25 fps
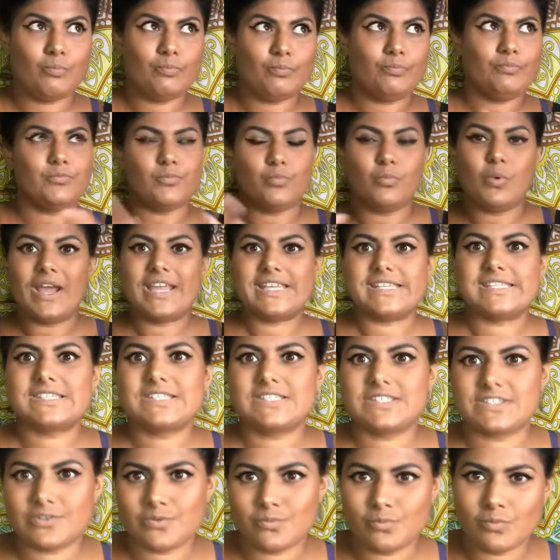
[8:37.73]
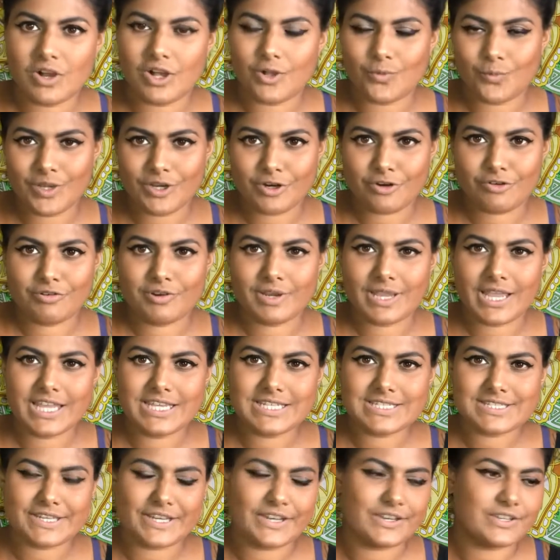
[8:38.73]
waste while we're
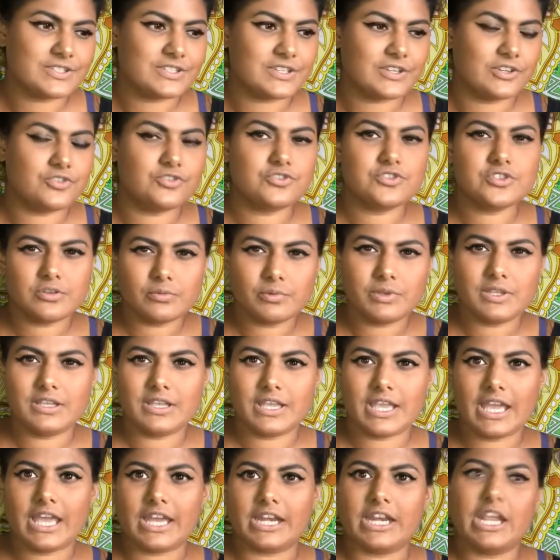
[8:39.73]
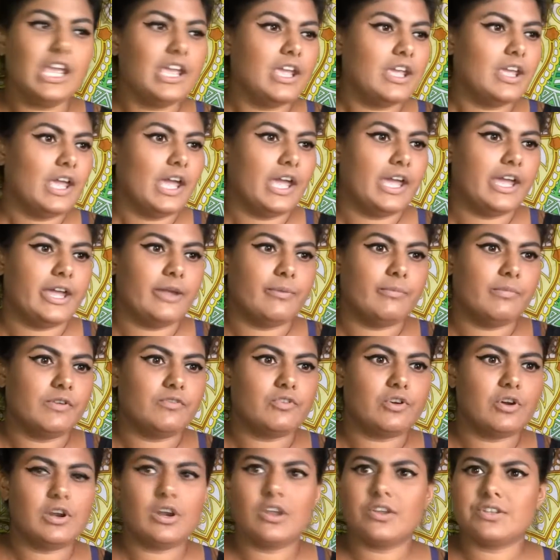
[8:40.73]
creating. So do what you can. I've
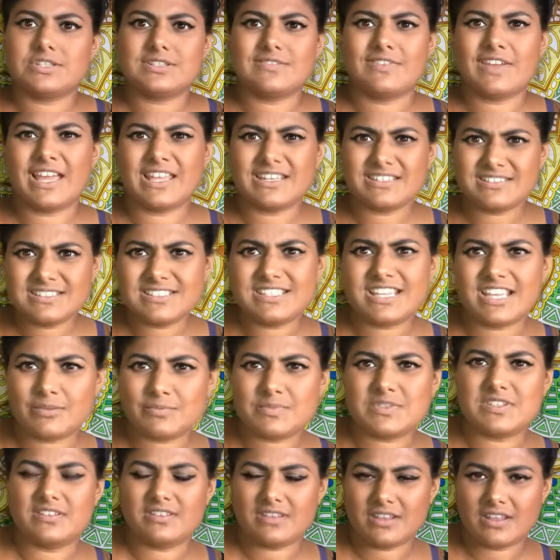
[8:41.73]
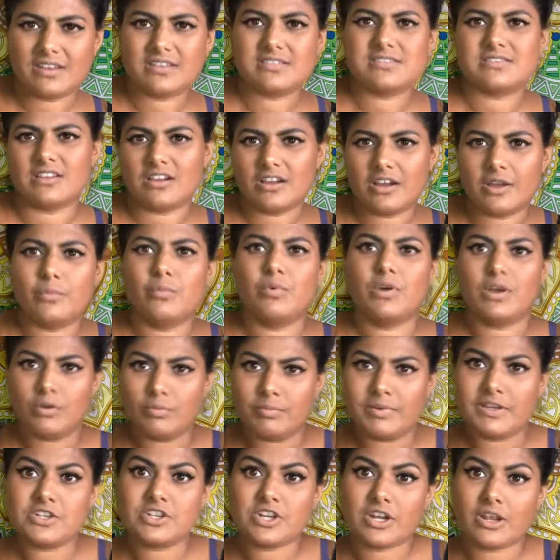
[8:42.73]
got lots of handy tips and things that I will be
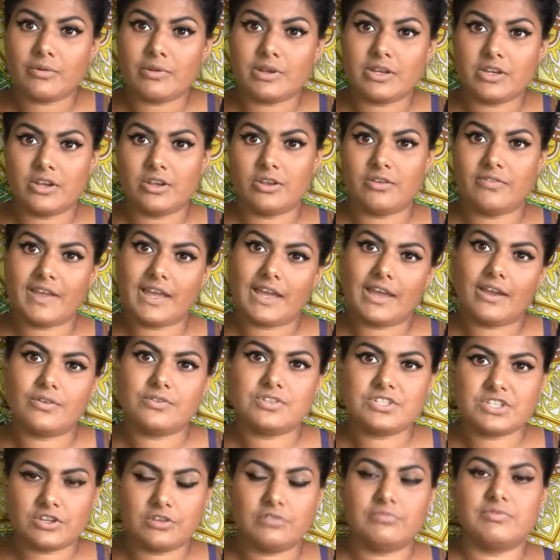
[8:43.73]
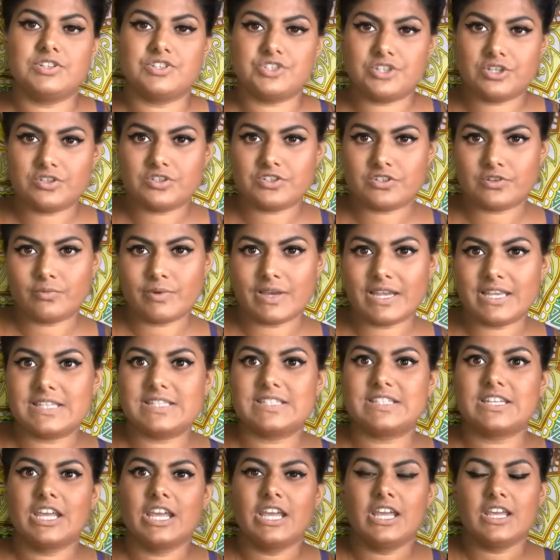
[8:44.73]
showing you of how to reduce your waste,
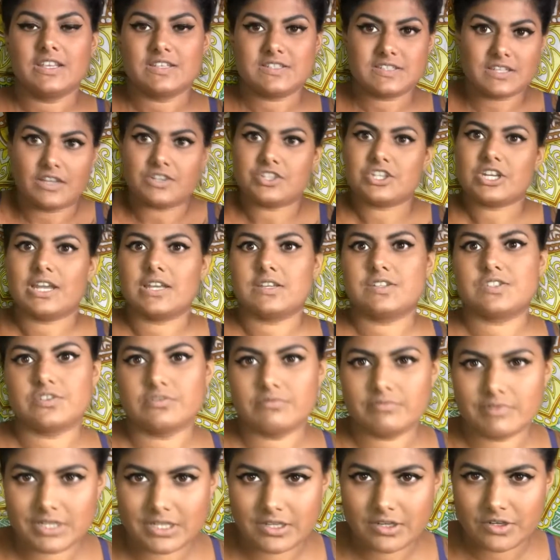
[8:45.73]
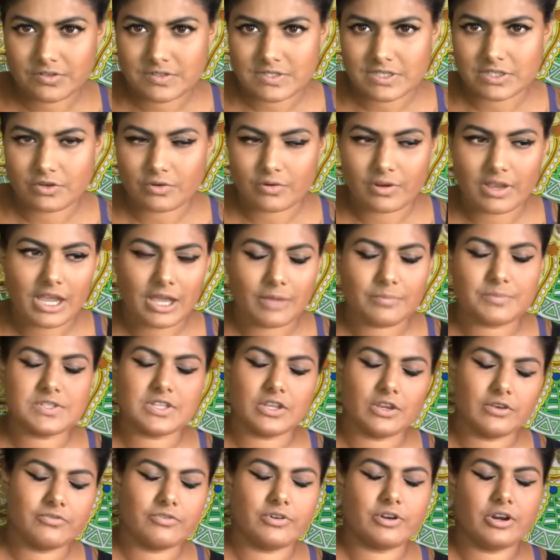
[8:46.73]
such as the reusing your cups
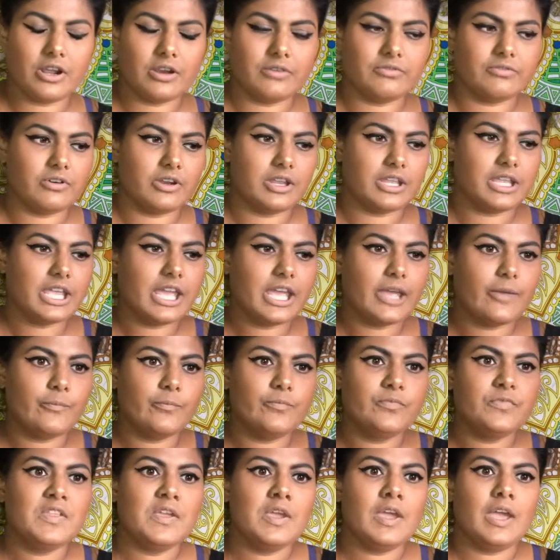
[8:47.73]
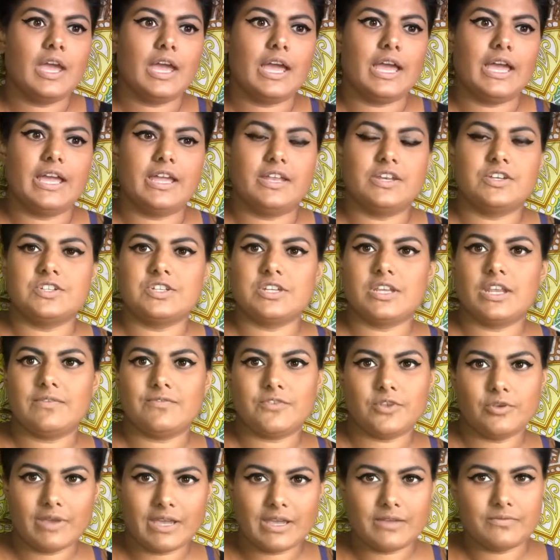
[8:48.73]
over and over again. And if
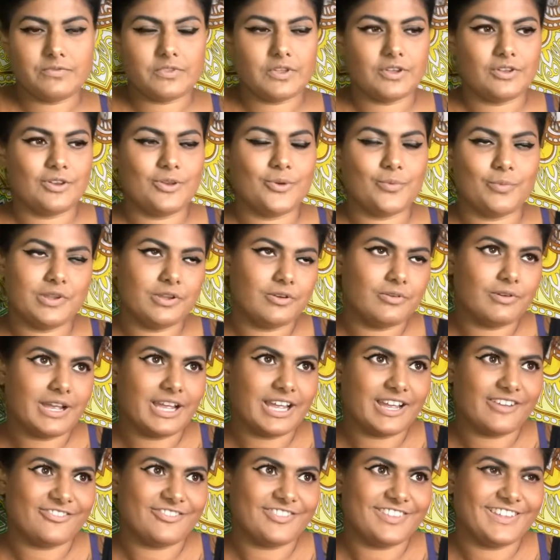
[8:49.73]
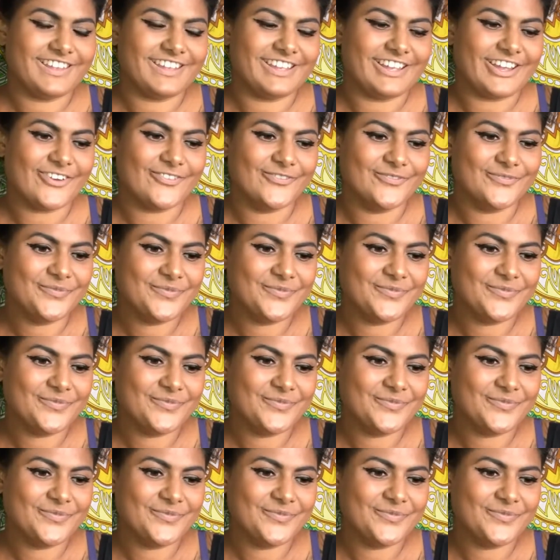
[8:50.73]
you have we all have the